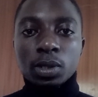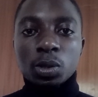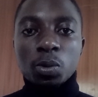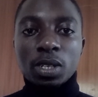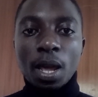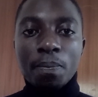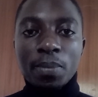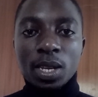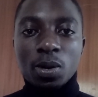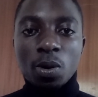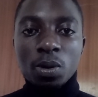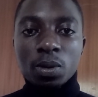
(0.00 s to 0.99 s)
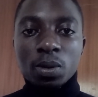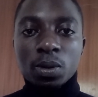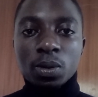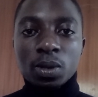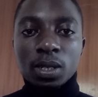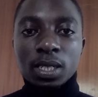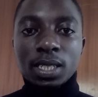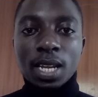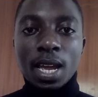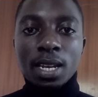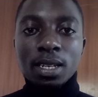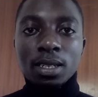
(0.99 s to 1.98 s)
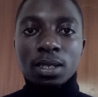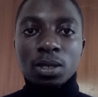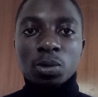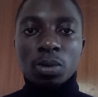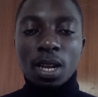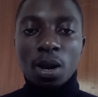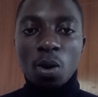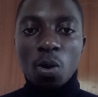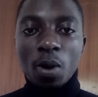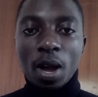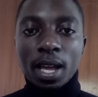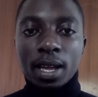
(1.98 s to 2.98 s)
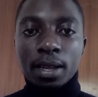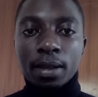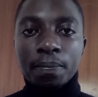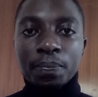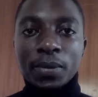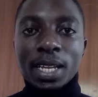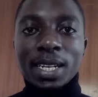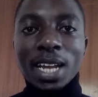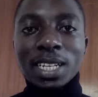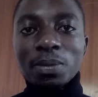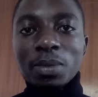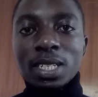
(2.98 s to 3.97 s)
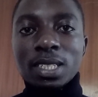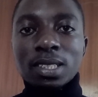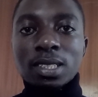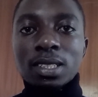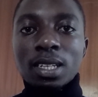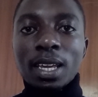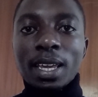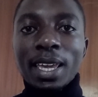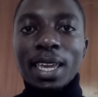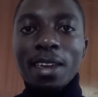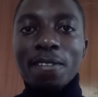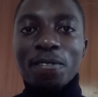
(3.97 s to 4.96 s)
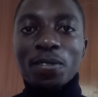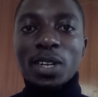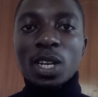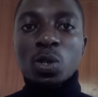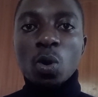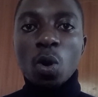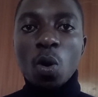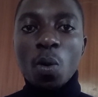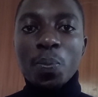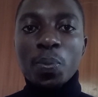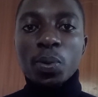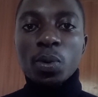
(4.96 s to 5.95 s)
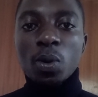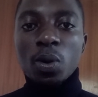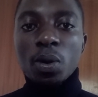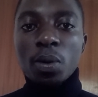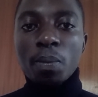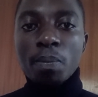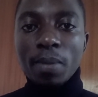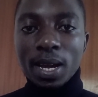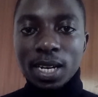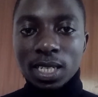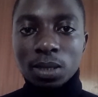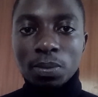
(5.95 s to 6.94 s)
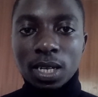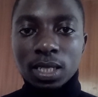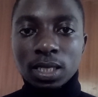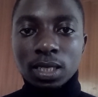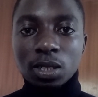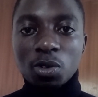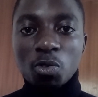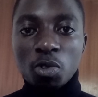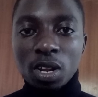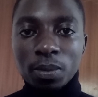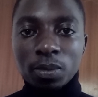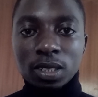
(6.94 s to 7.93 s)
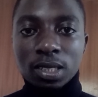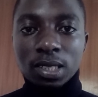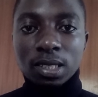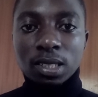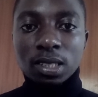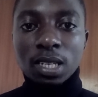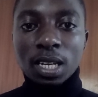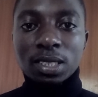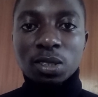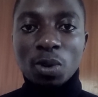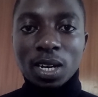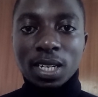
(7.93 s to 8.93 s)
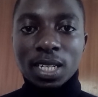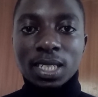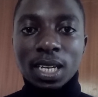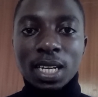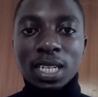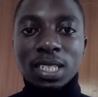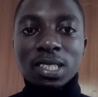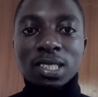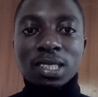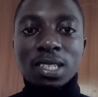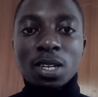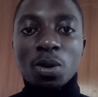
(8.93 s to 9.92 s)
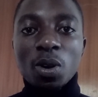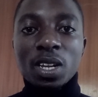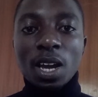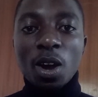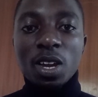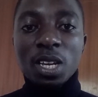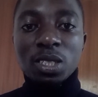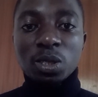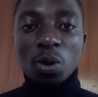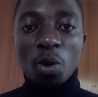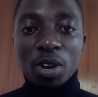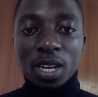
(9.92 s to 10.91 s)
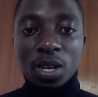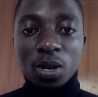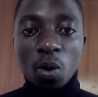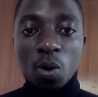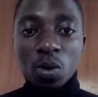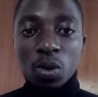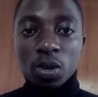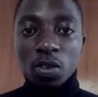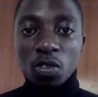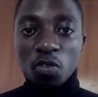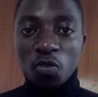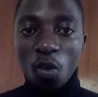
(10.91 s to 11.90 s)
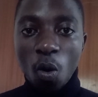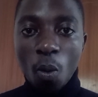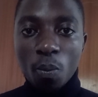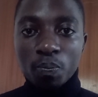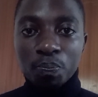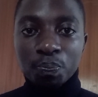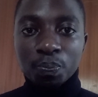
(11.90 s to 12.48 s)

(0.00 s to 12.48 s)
to the middle, then to the lower. That means if the top management dreams the strategy, it is still in its original form.